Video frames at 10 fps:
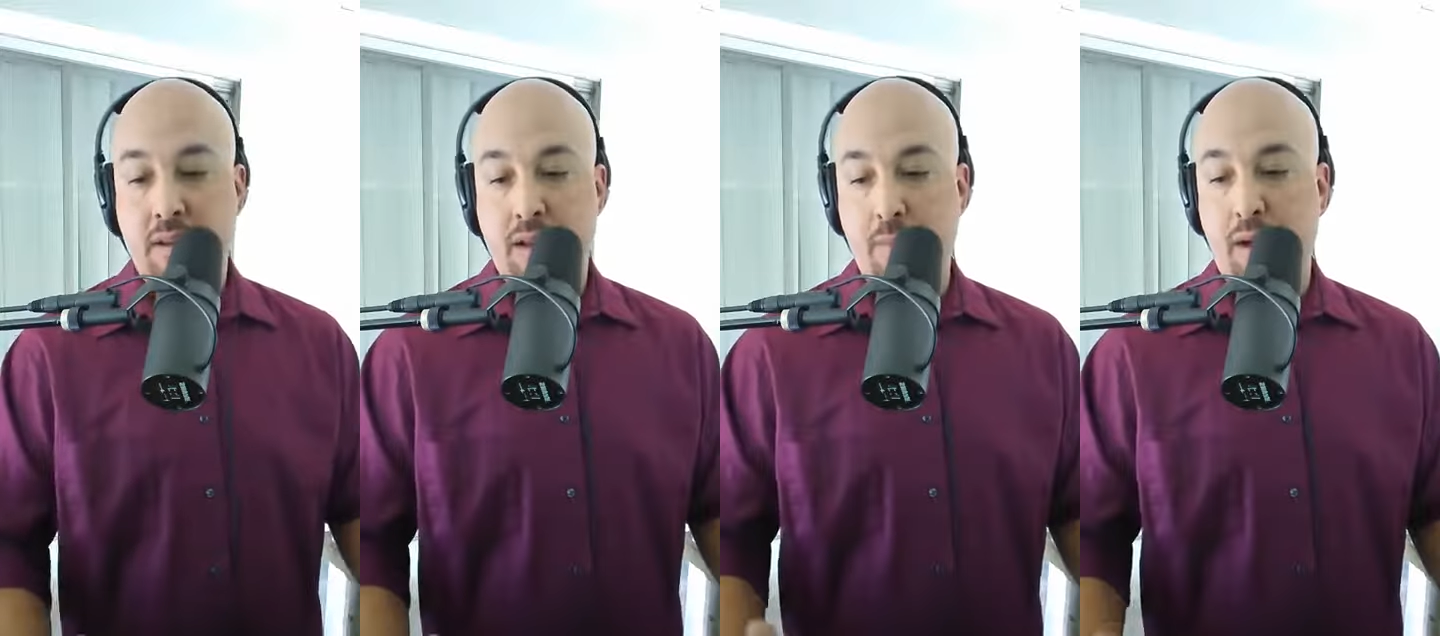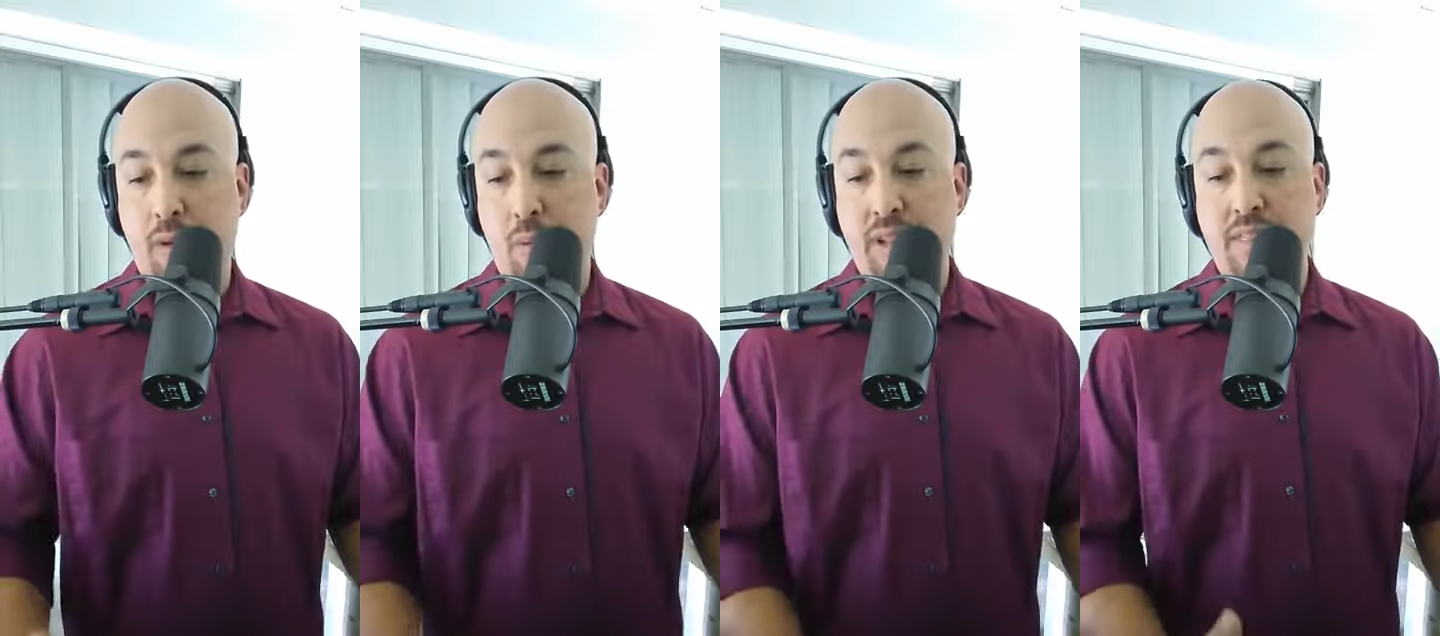
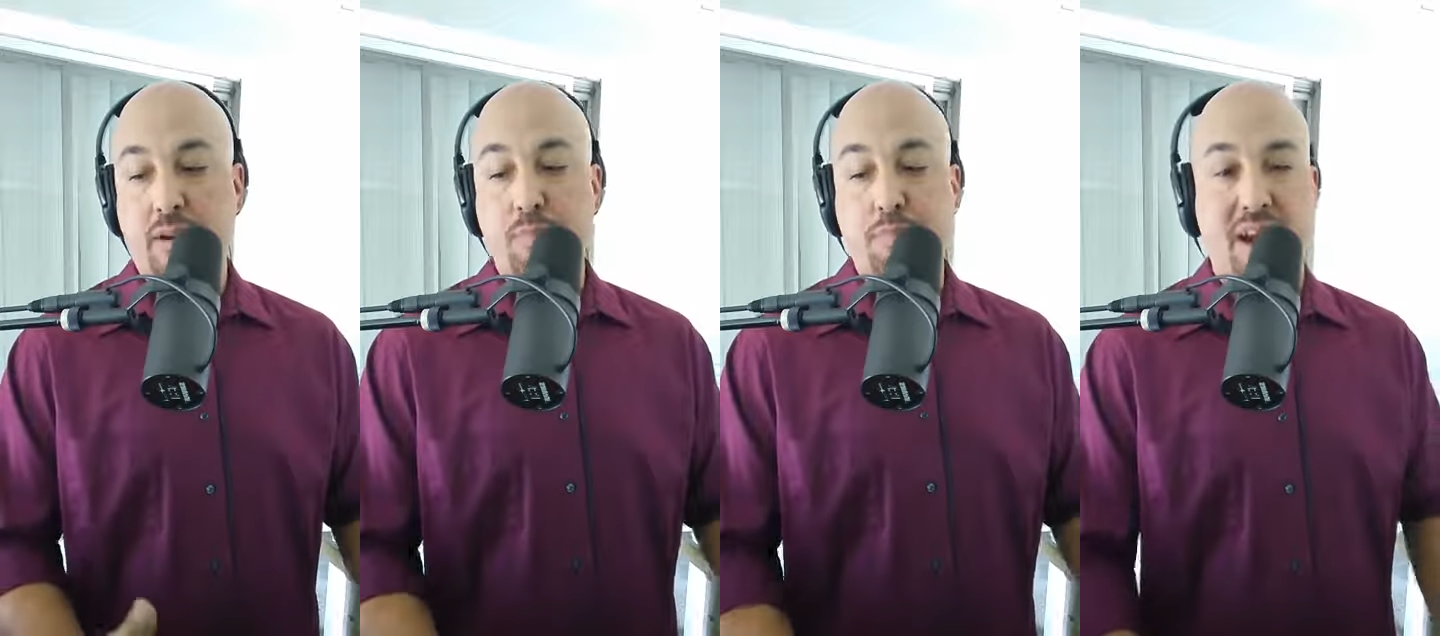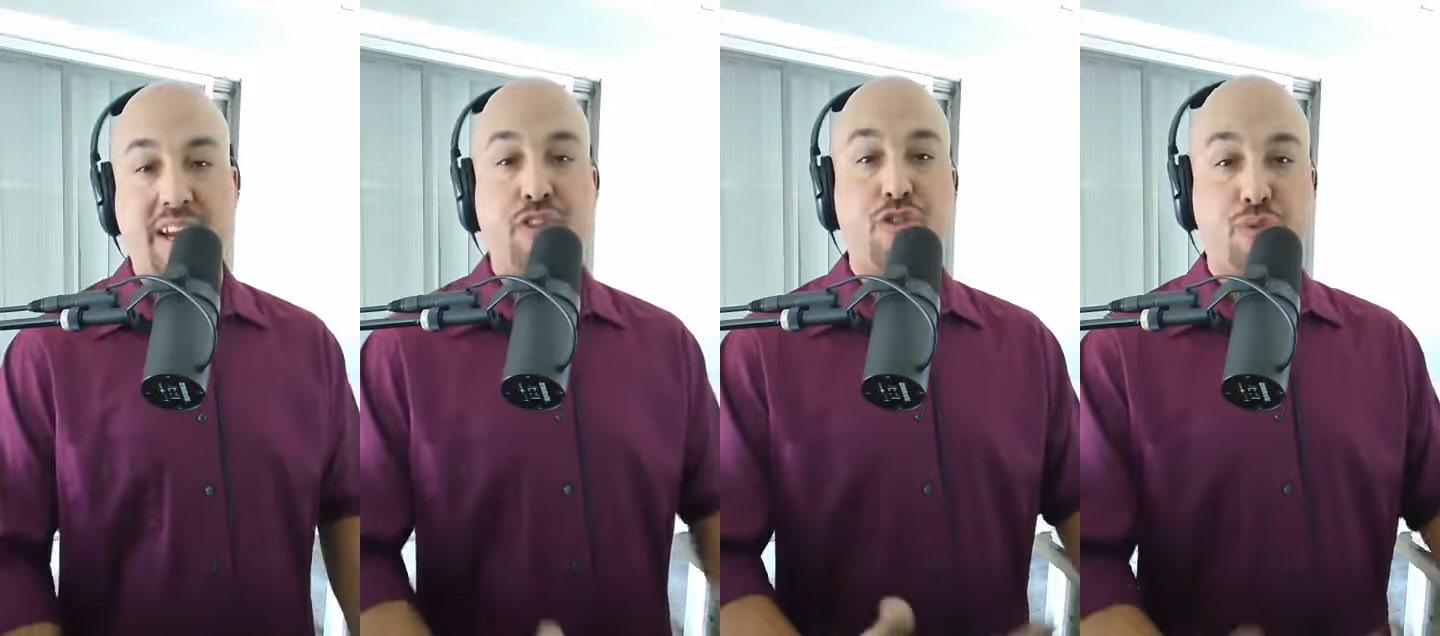about what their
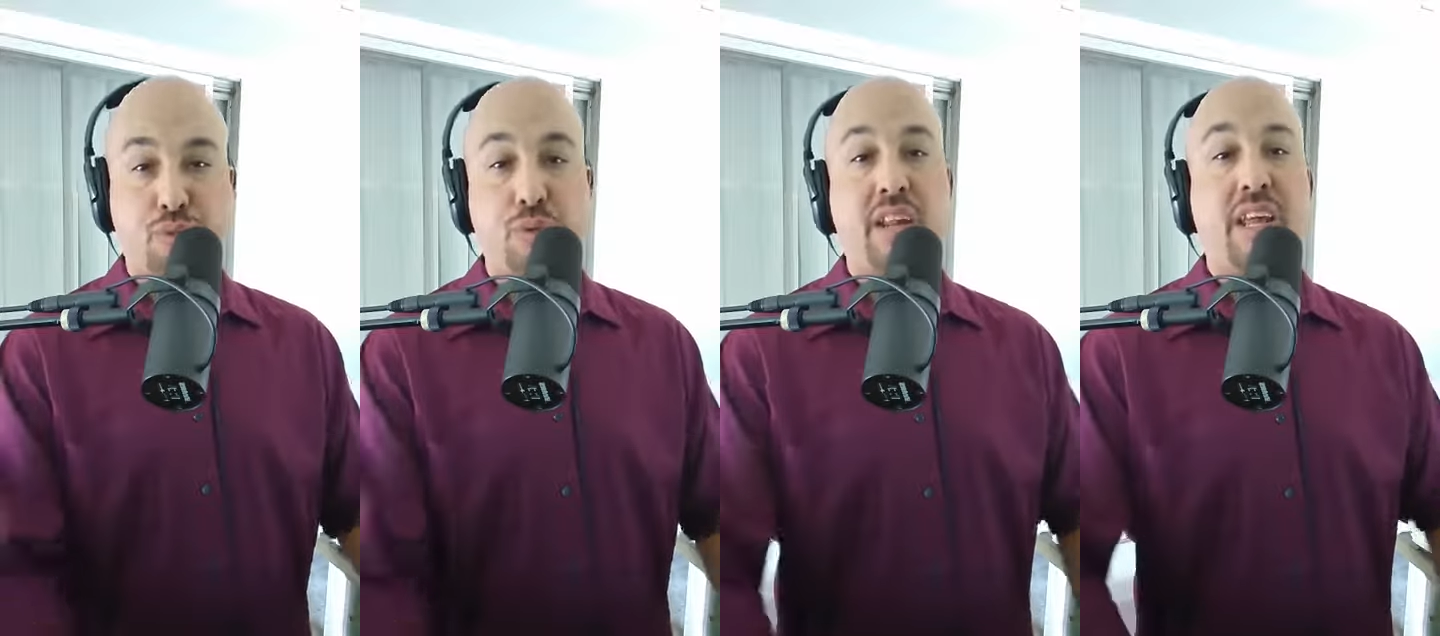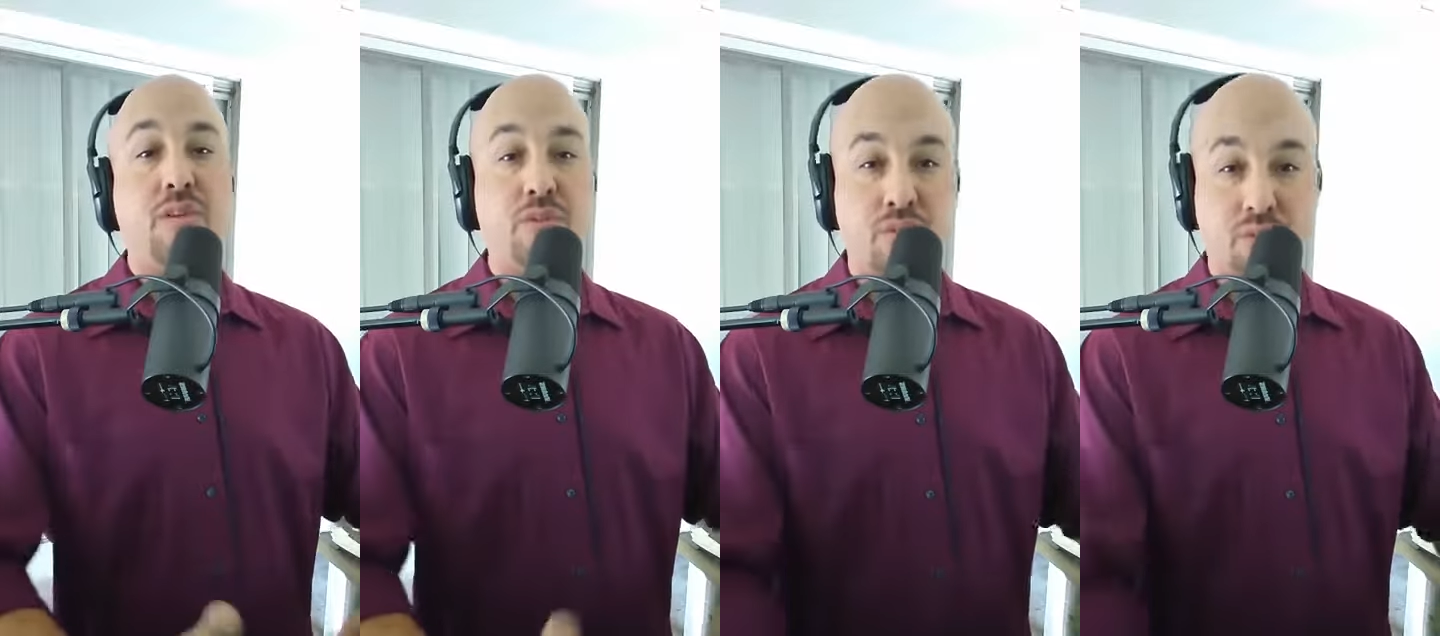body
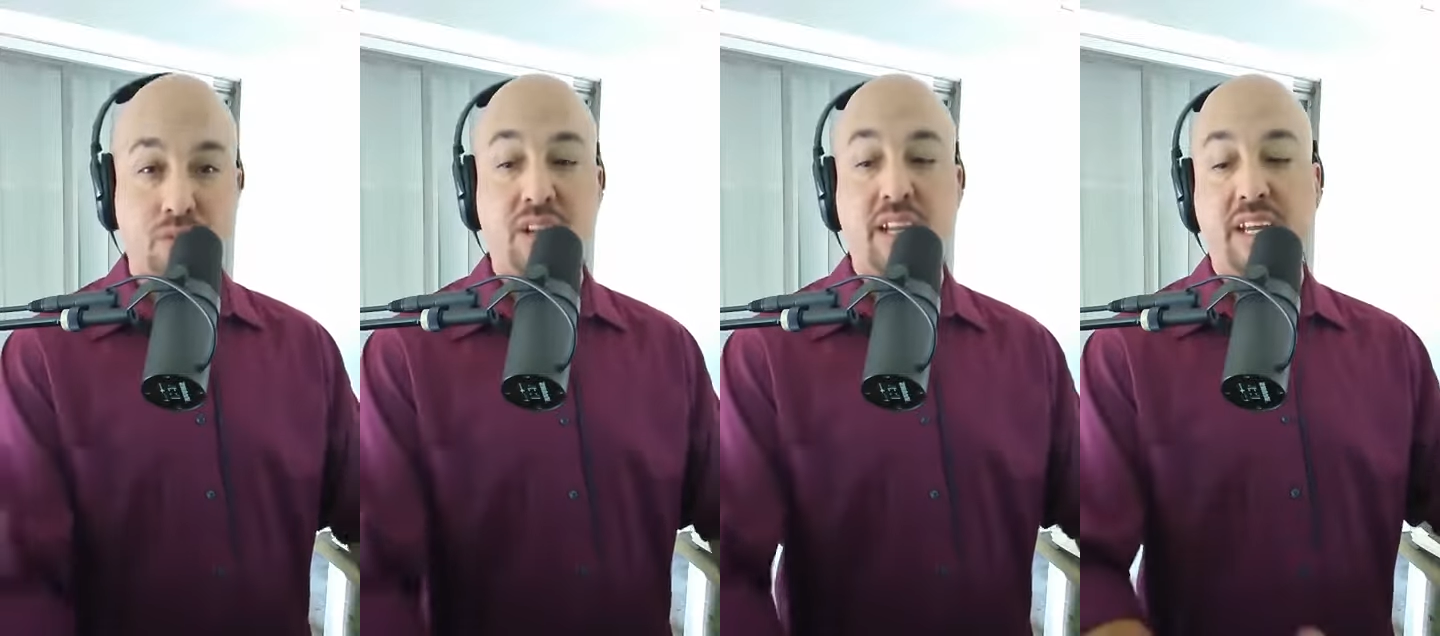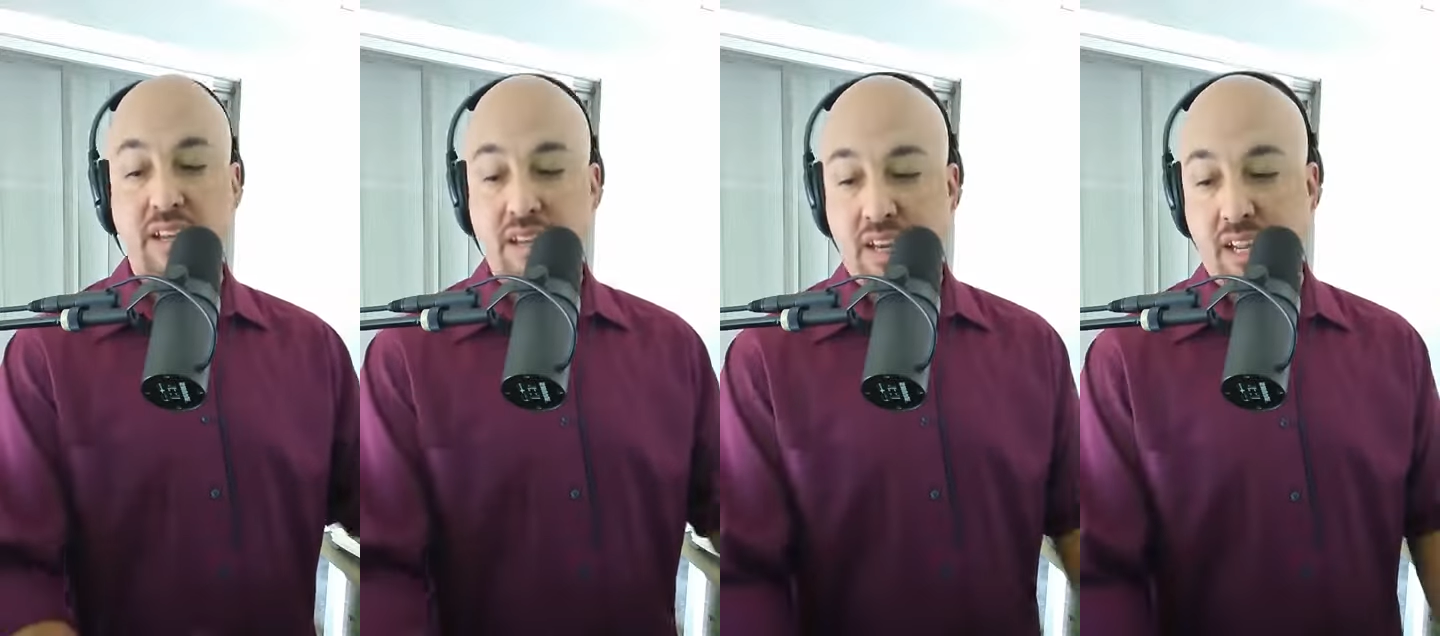truly,
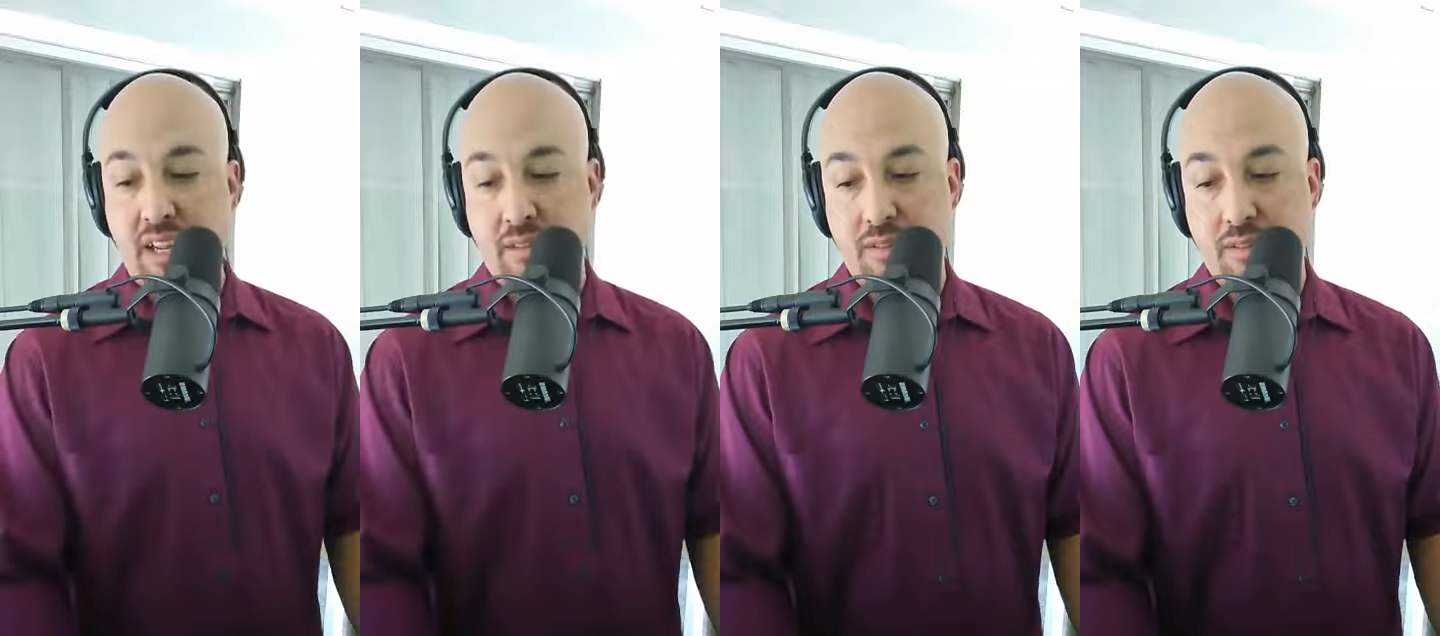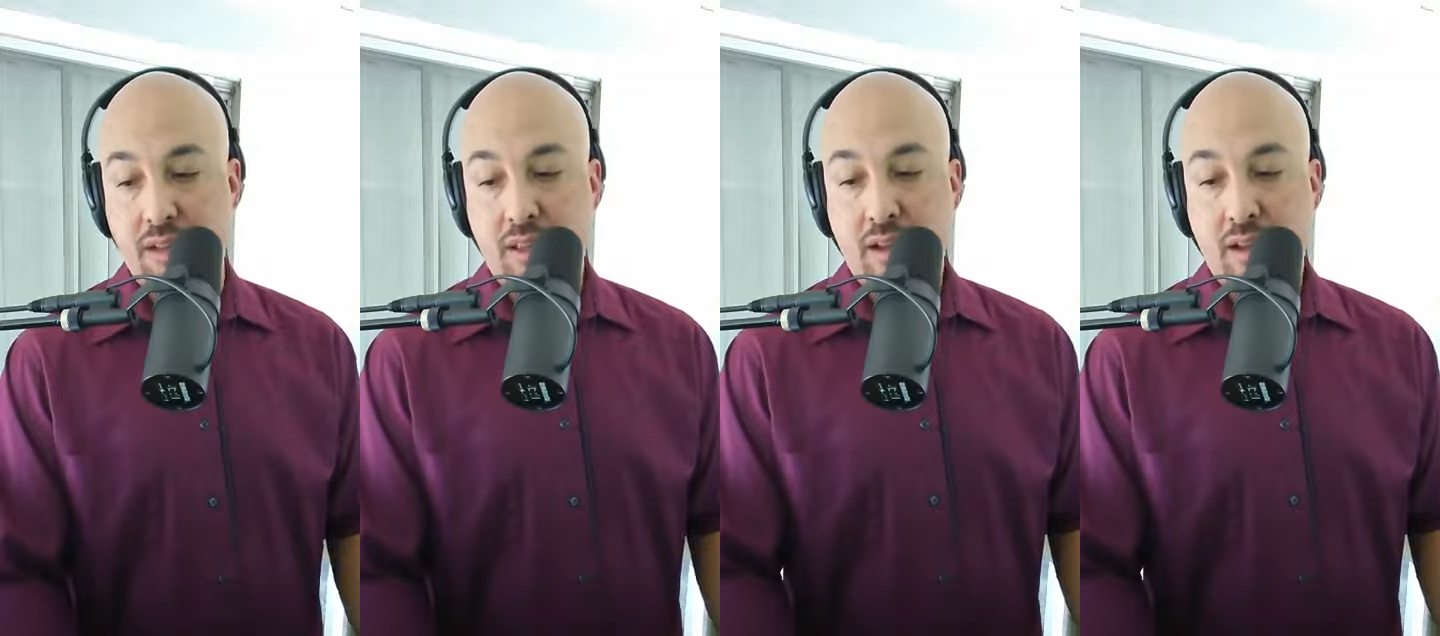really needs.